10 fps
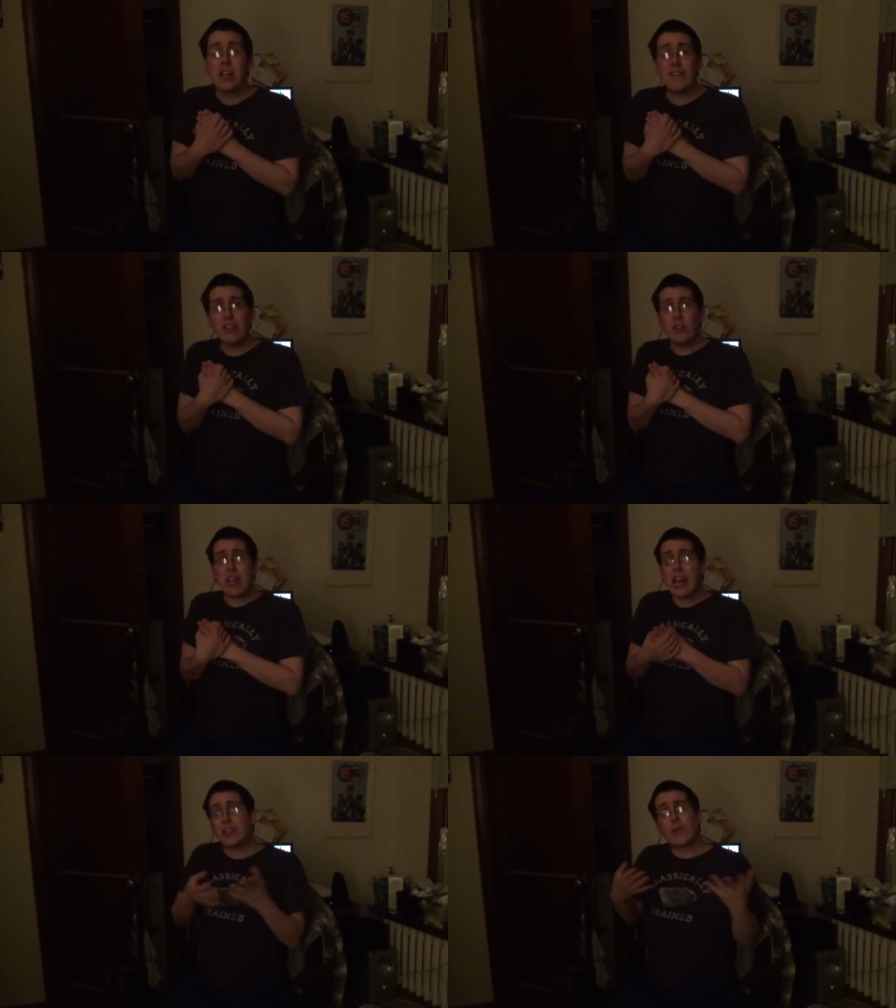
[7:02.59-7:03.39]
Even though
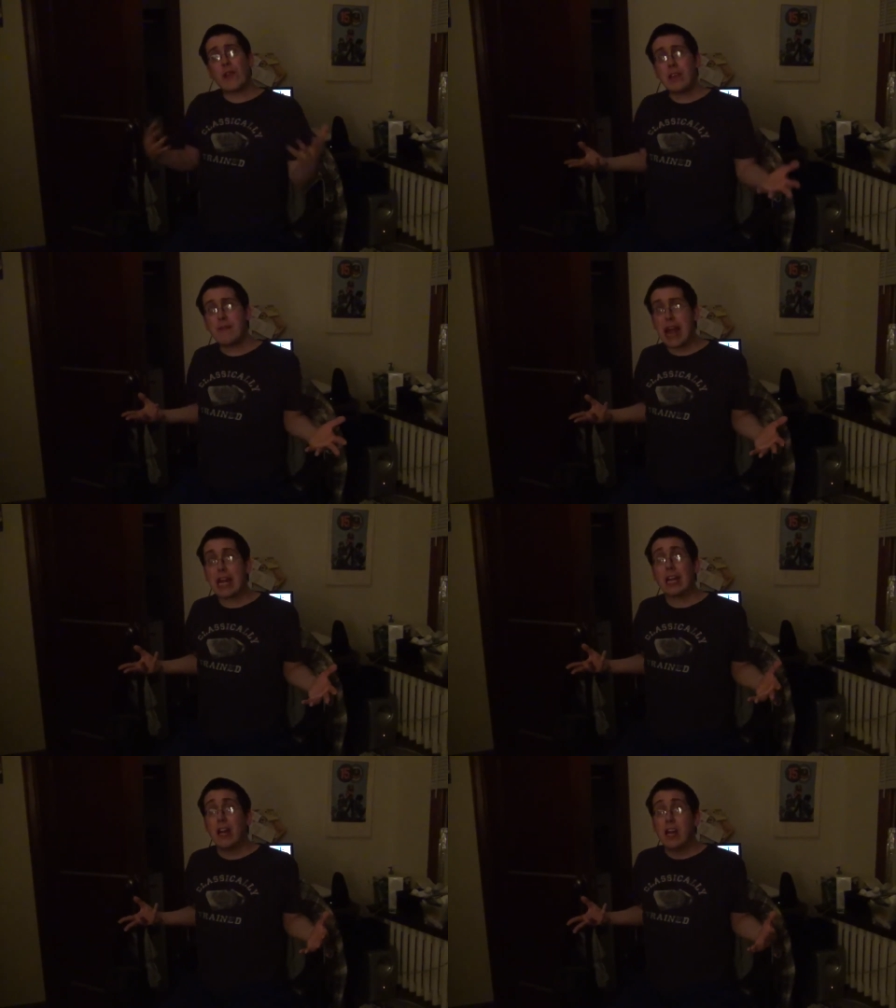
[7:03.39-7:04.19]
yeah, it's a
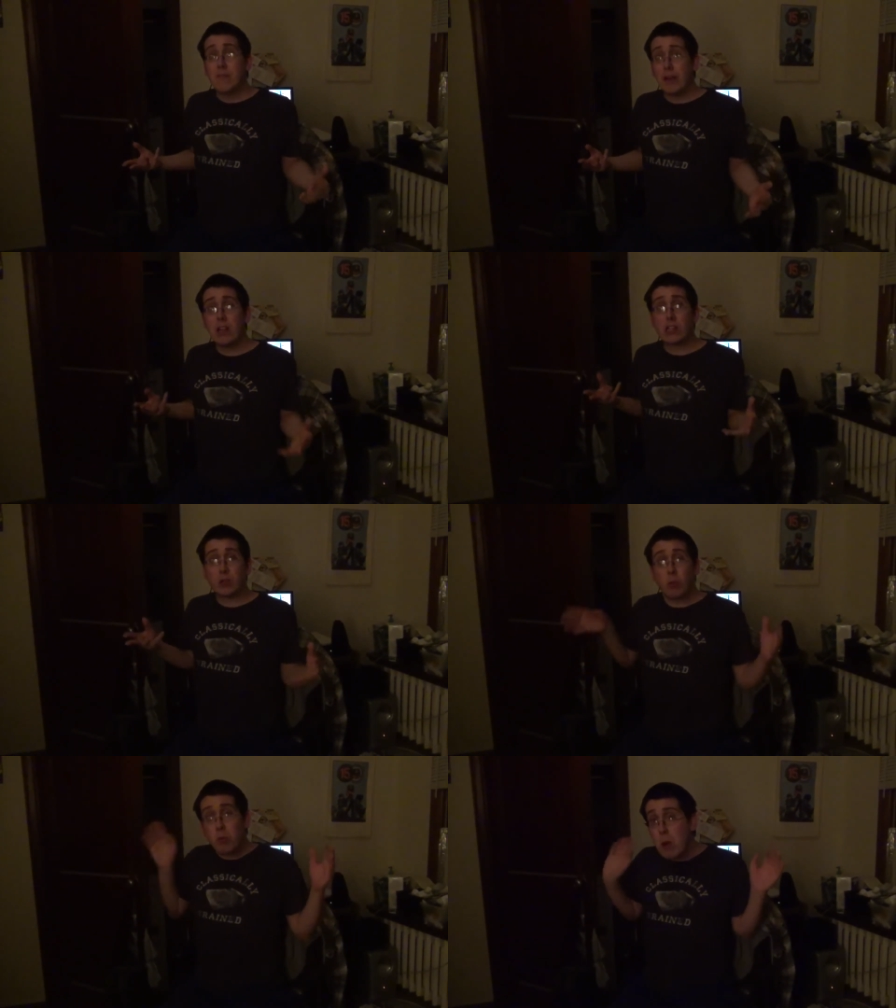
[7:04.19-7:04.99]
remake, but it looks
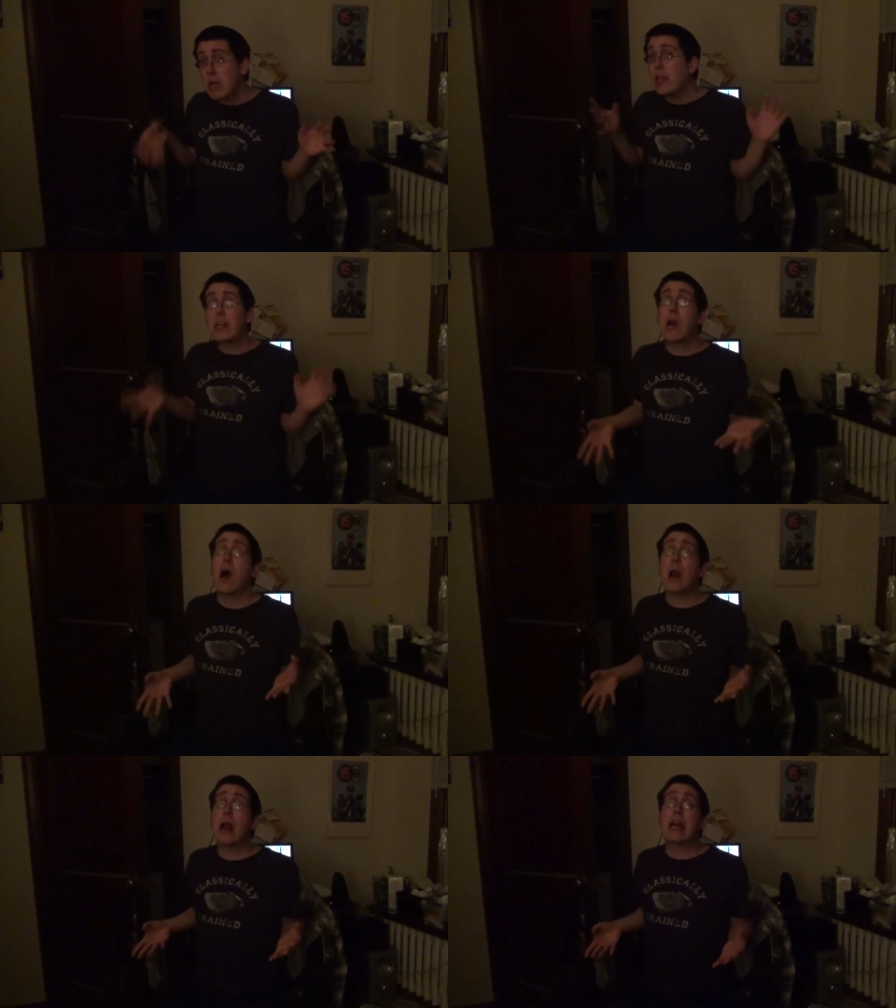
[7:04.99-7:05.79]
really
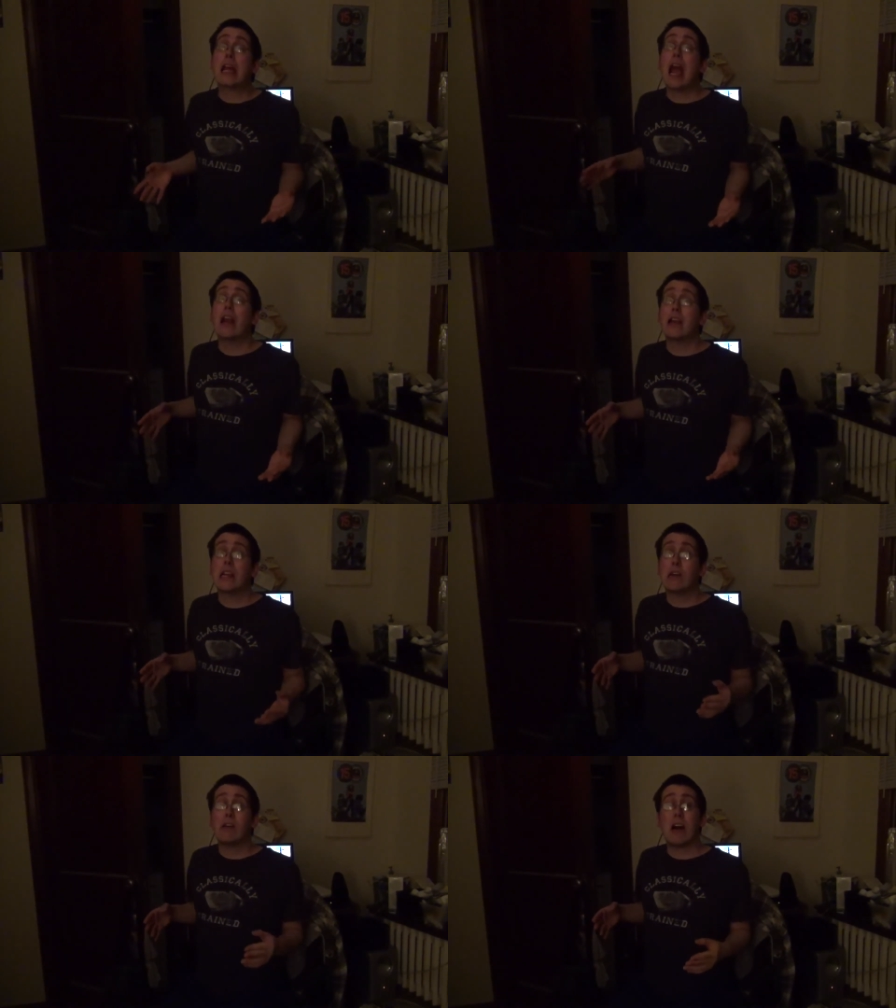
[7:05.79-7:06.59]
good. I can't,
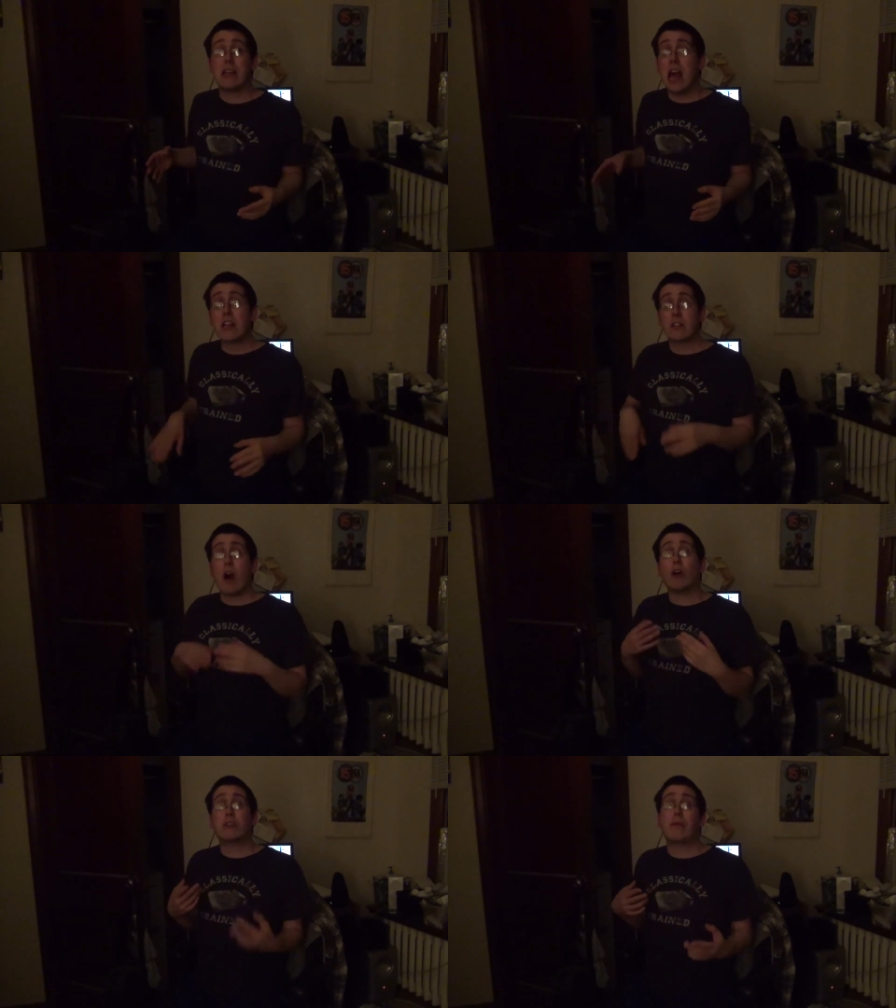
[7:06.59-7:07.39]
you know, that is
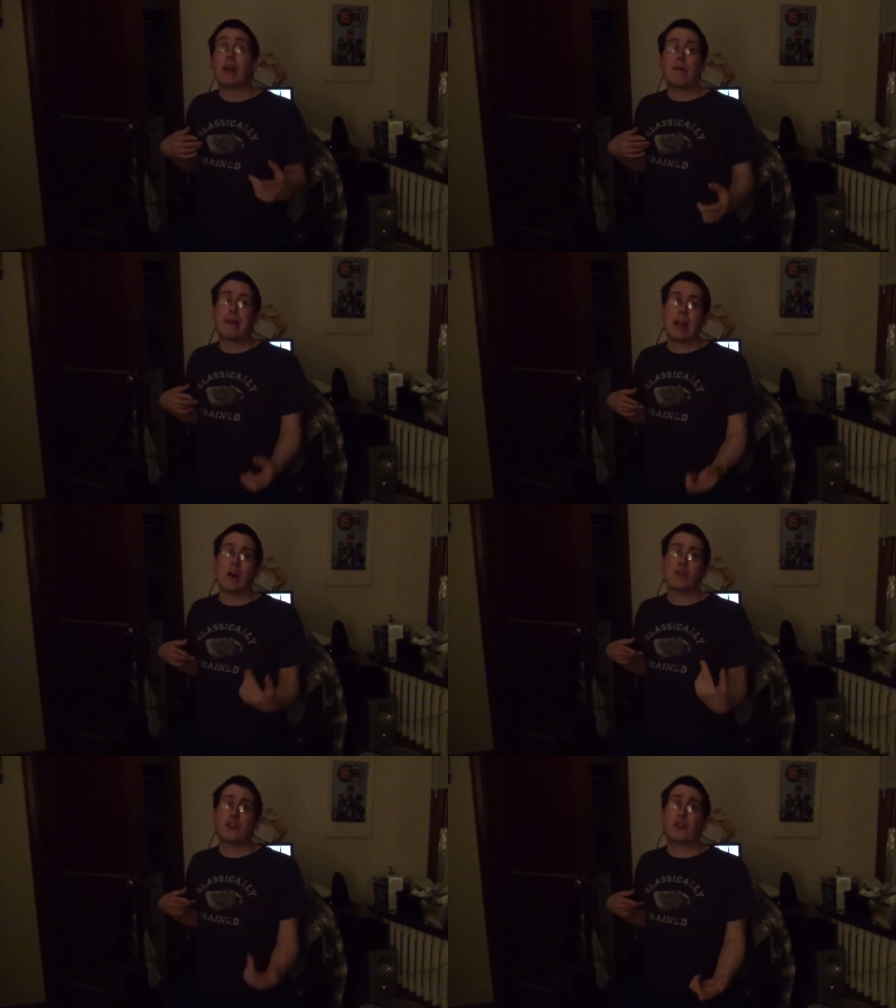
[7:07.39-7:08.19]
also be coming
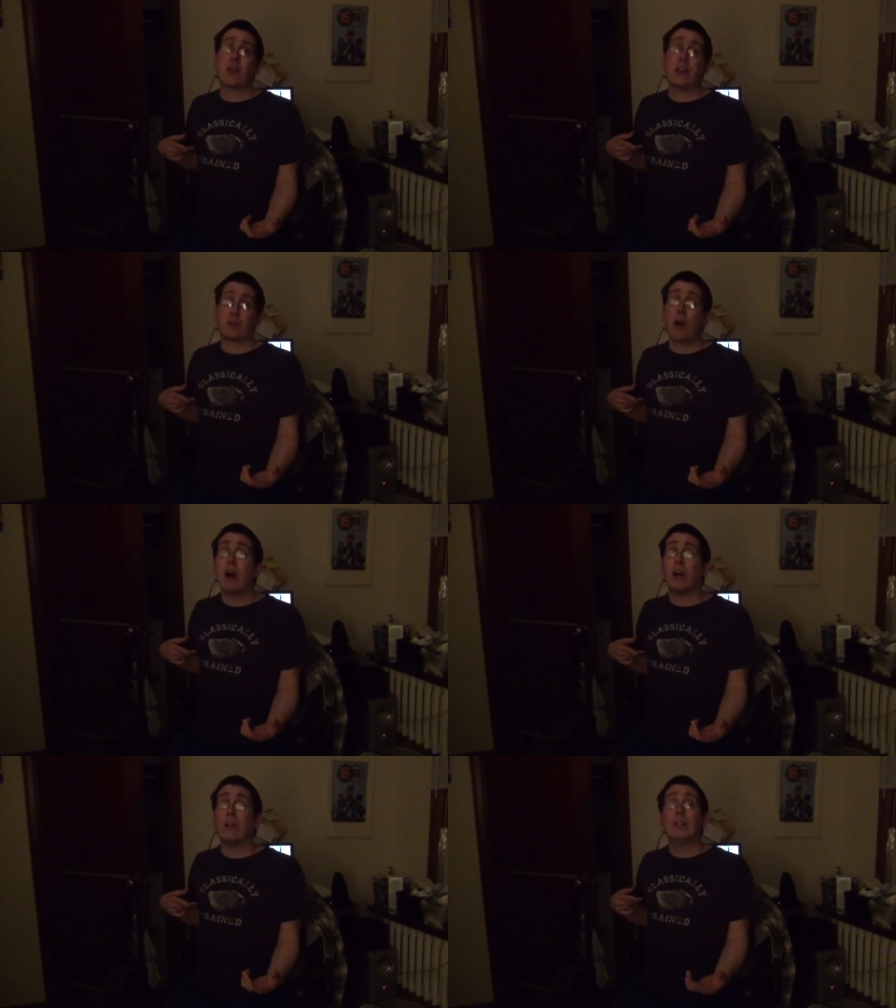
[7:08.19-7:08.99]
out this year as
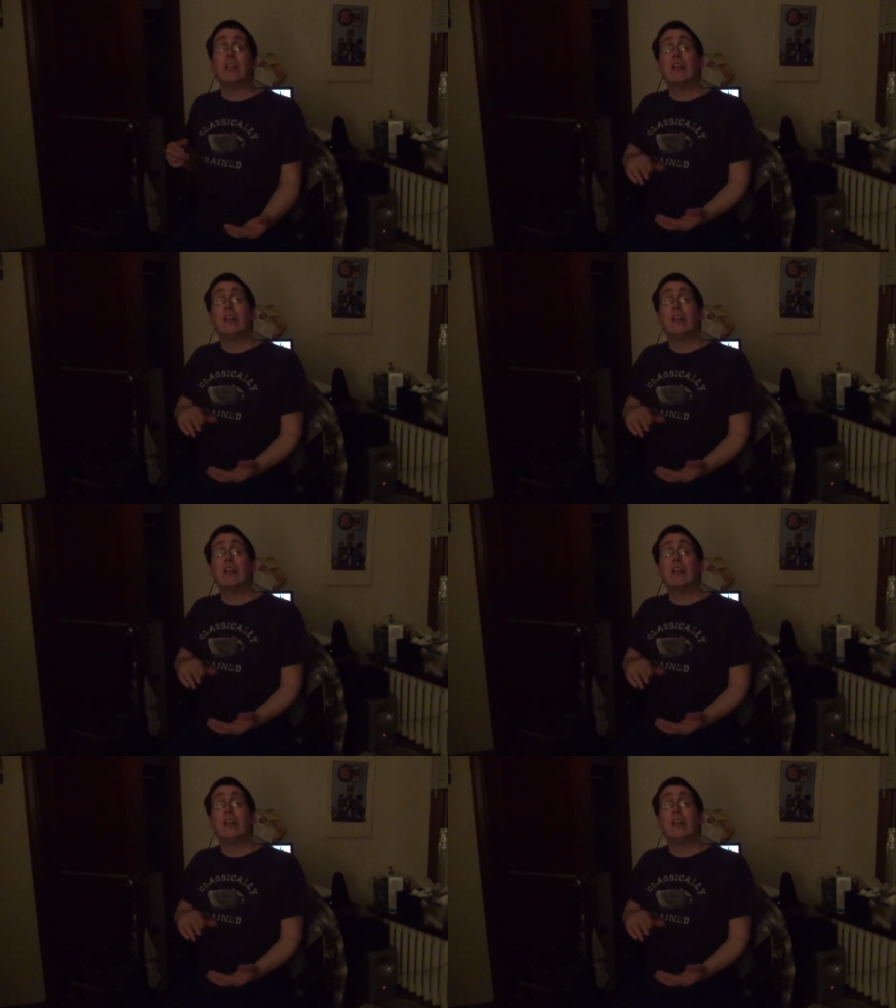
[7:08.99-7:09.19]
well.